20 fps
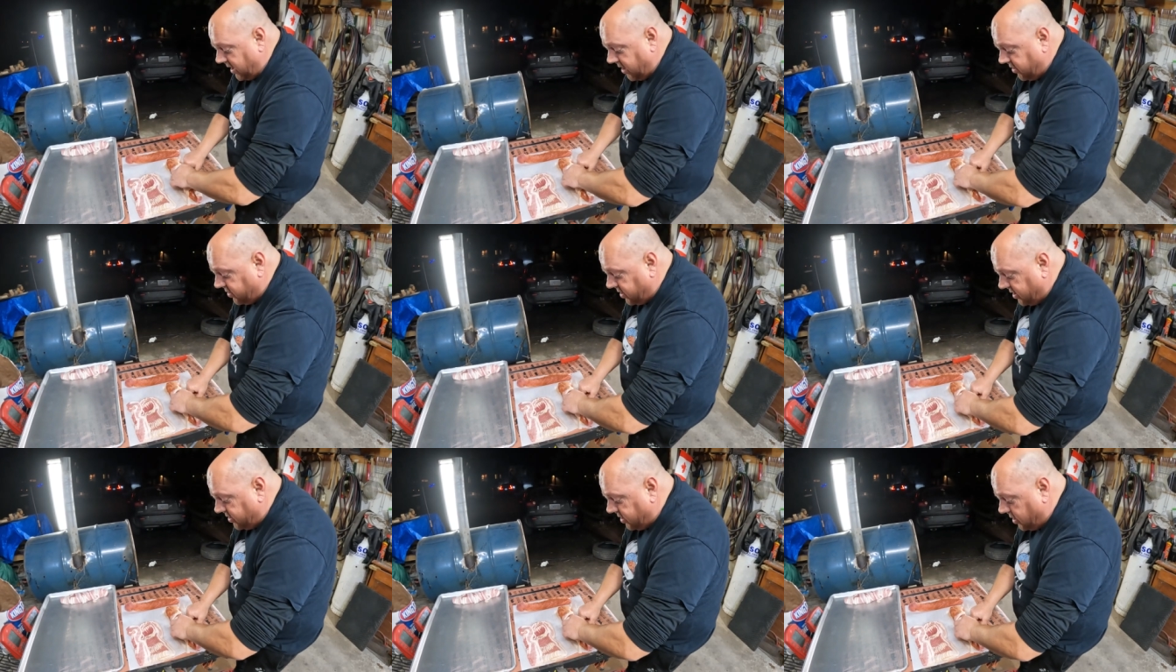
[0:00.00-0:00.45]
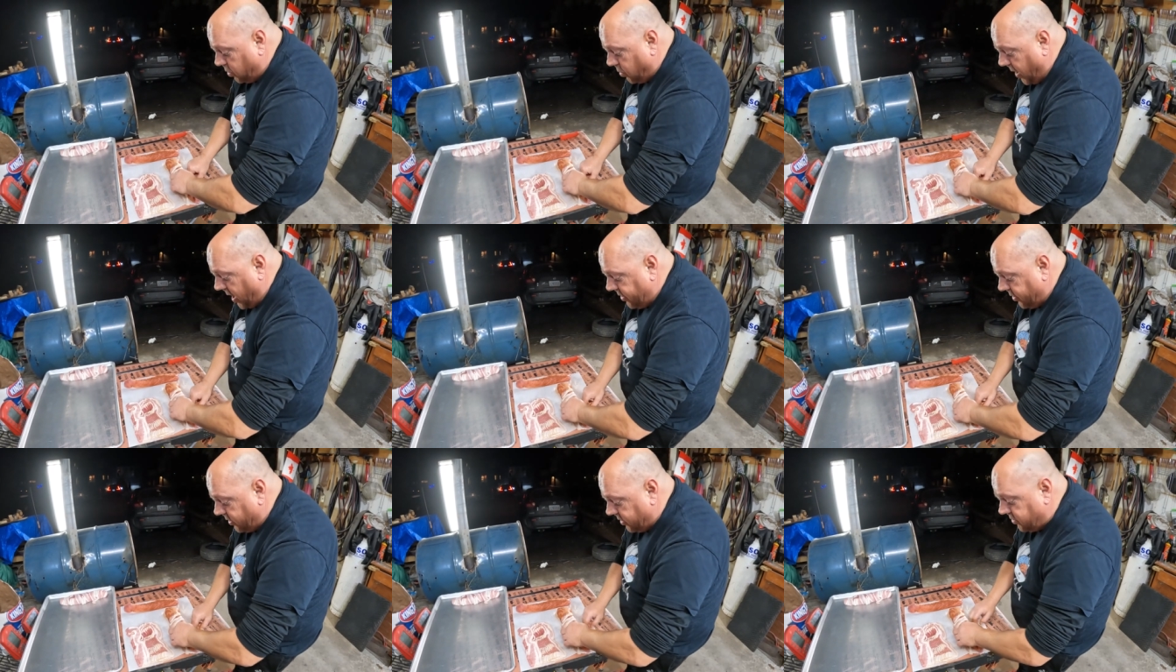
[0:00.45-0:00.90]
It's because of the
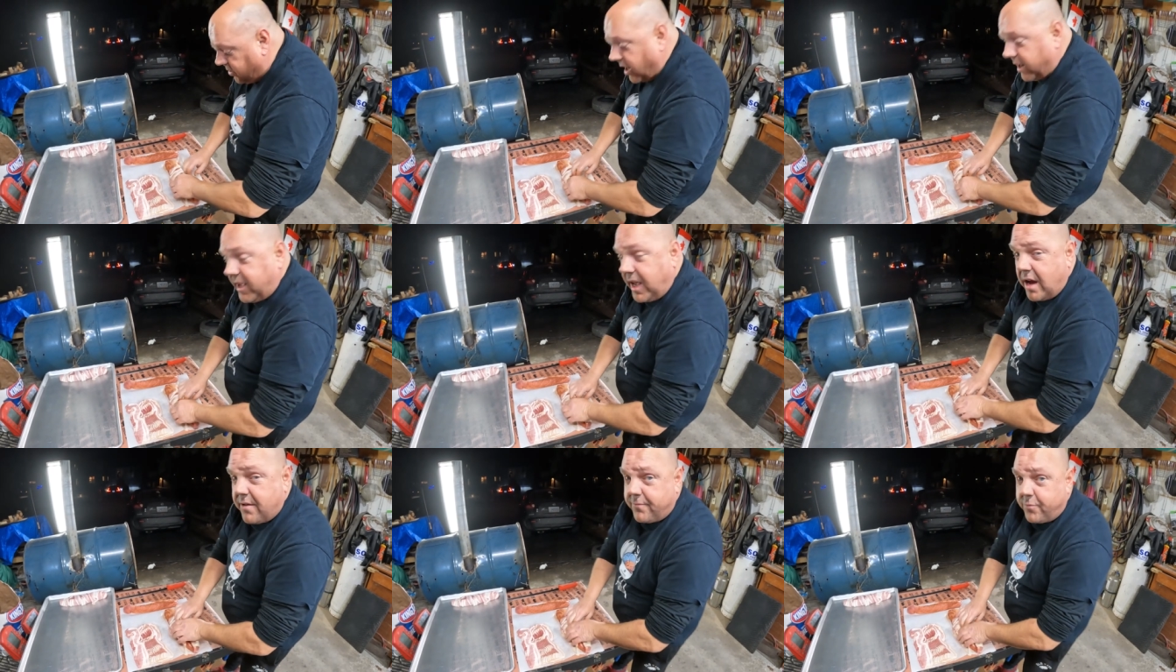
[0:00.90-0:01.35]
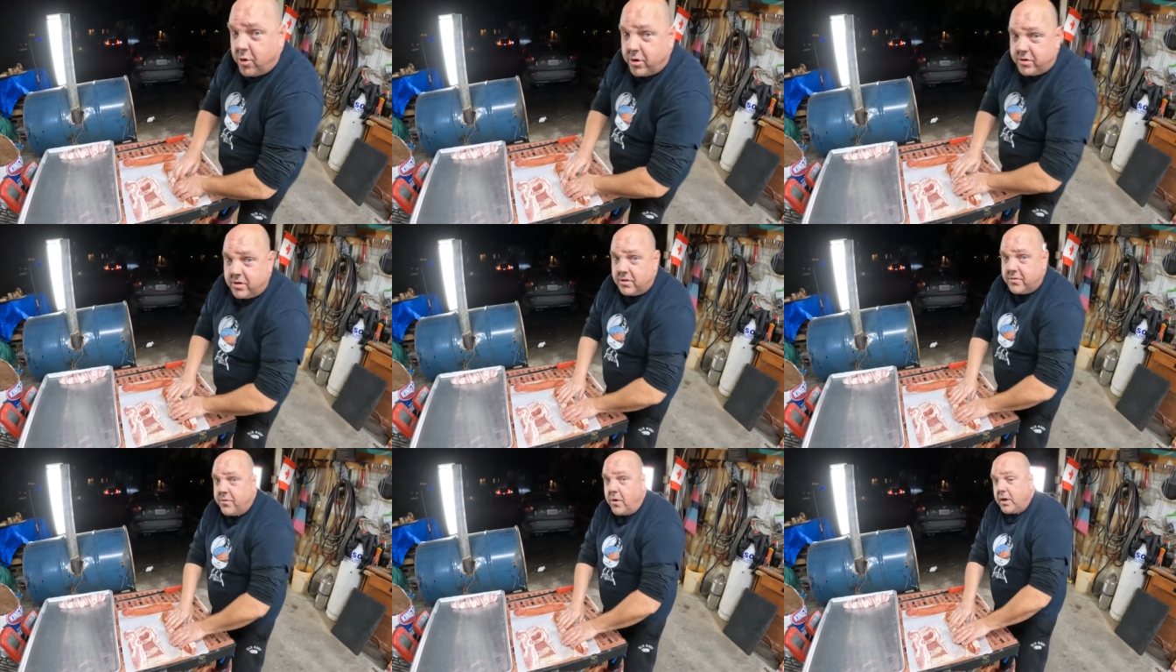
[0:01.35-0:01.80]
weather. It's not Camp
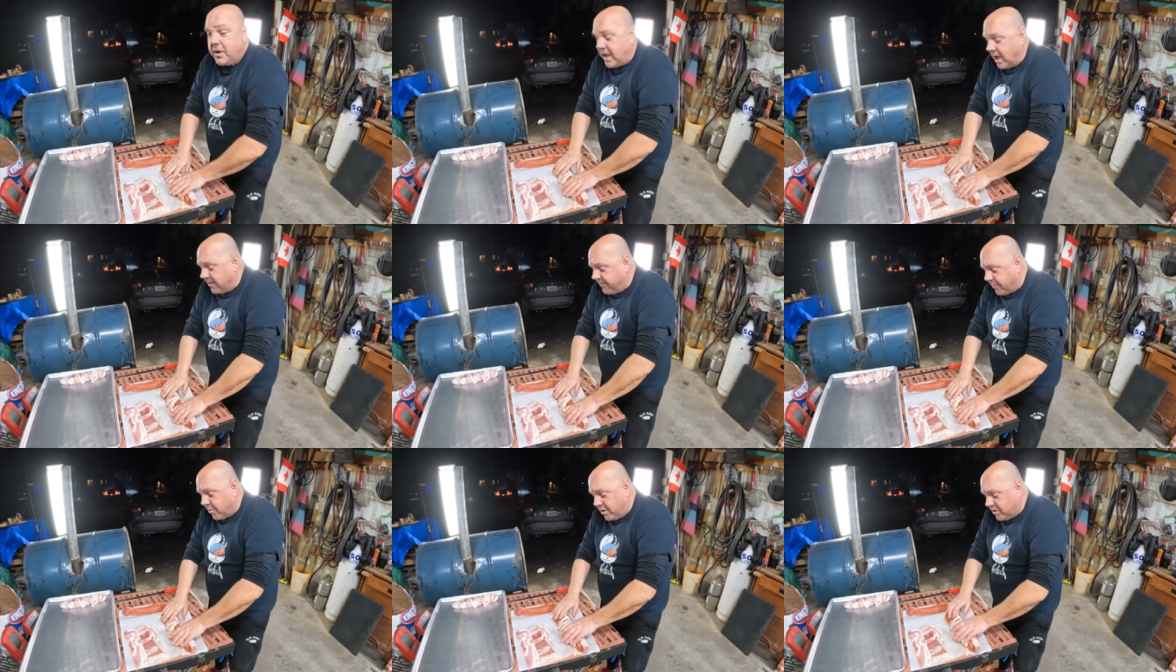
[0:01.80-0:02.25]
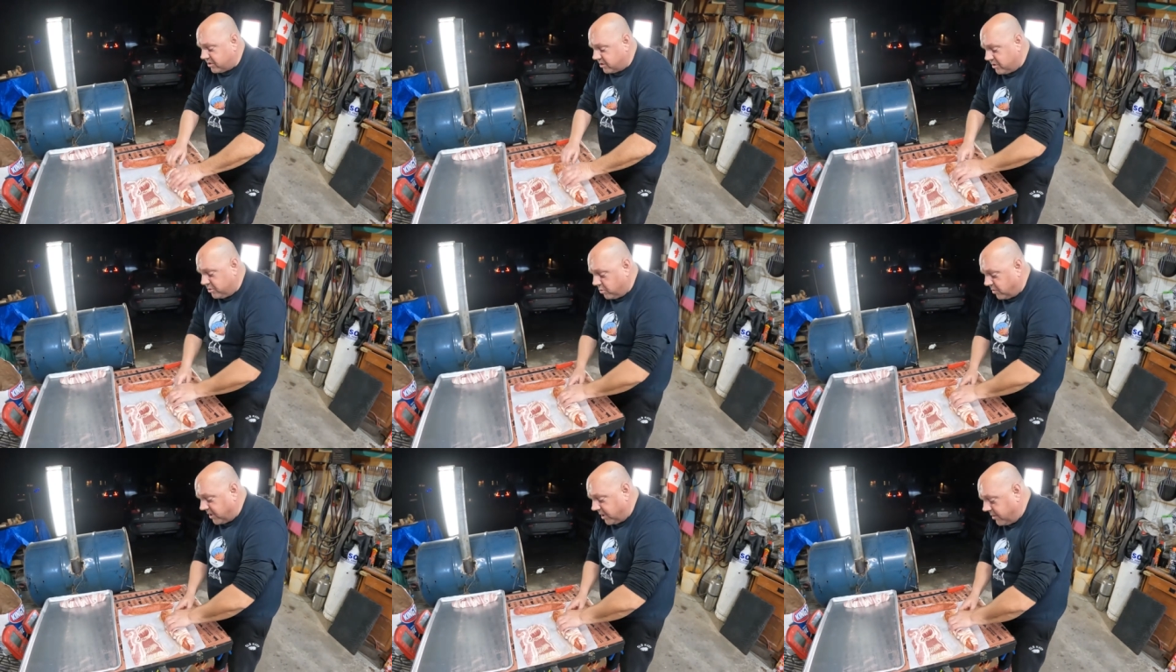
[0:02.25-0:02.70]
Fortune's fault. Camp Fortune
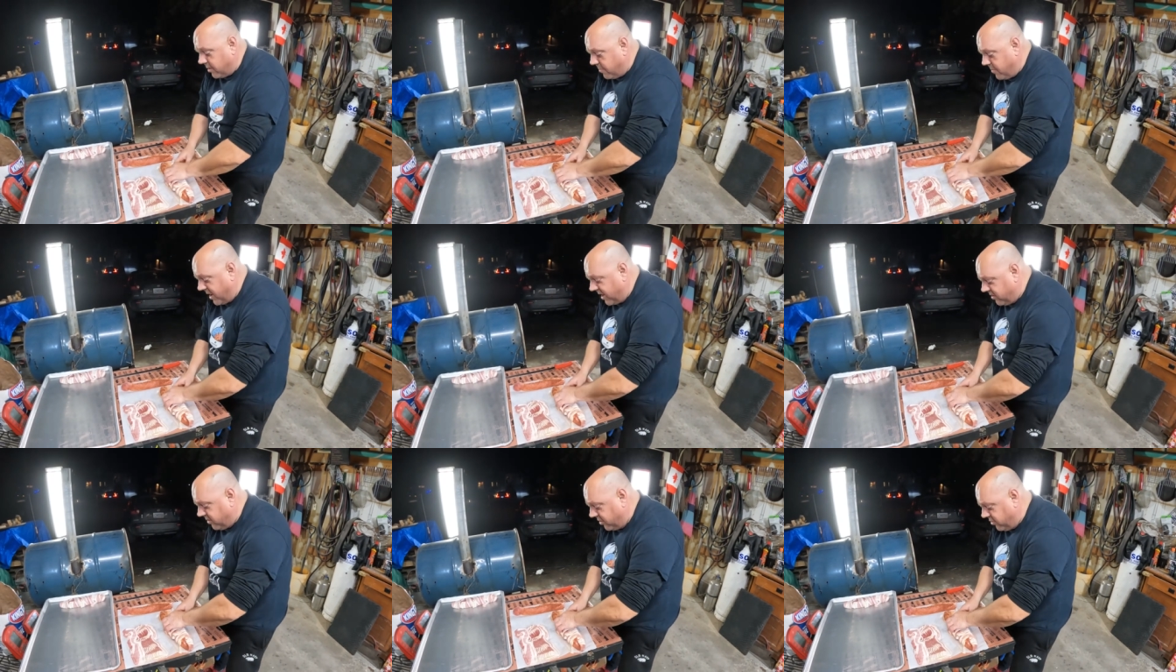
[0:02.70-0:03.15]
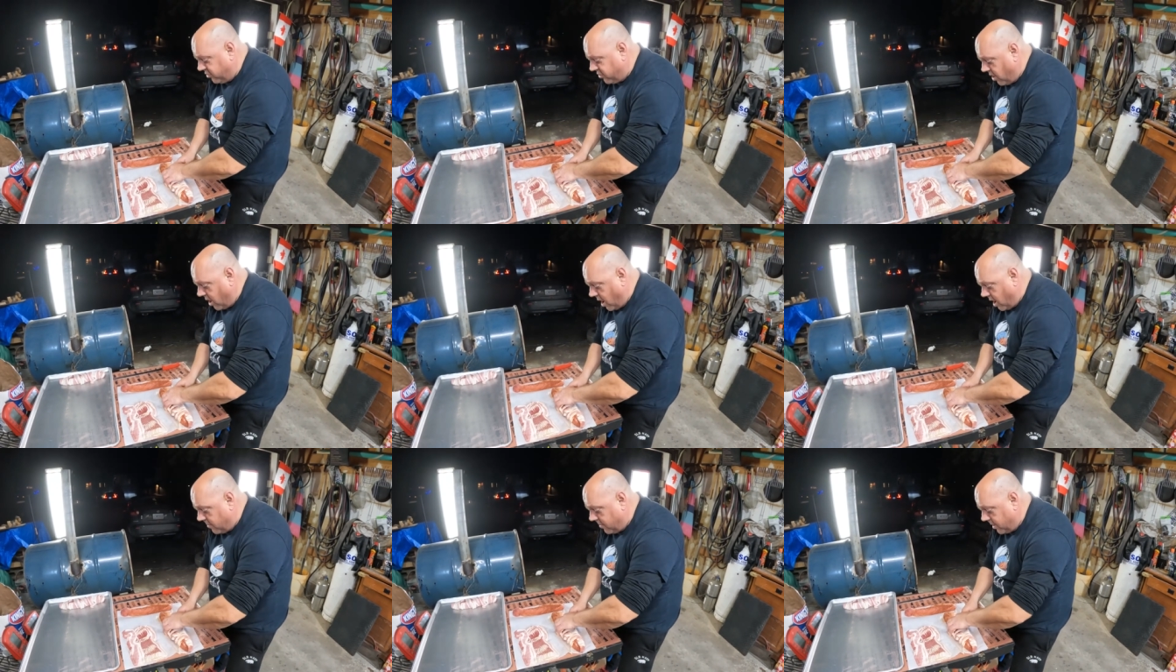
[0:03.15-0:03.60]
is doing an amazing
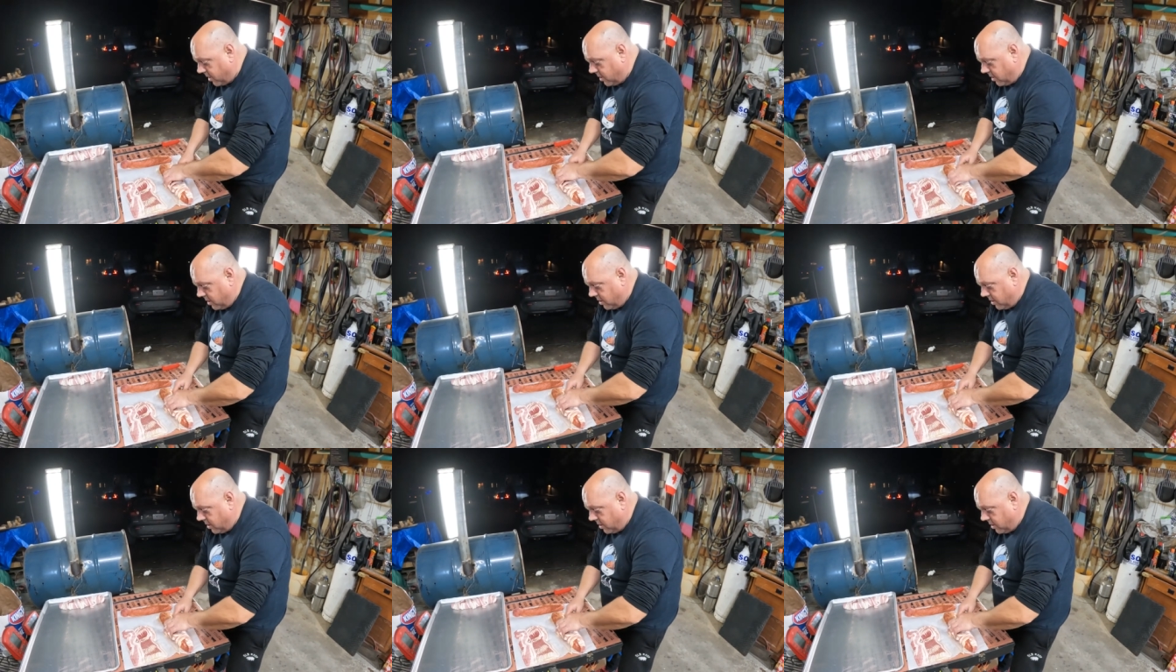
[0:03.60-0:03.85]
job.